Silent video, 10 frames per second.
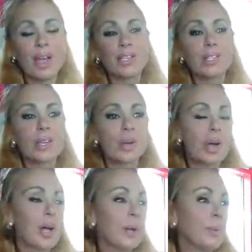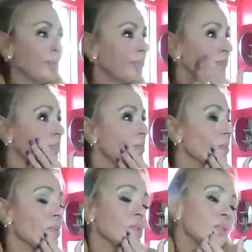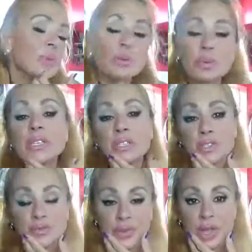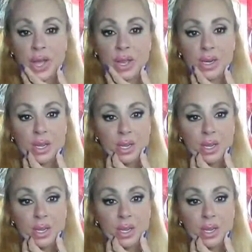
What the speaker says: So there's real reasons for that.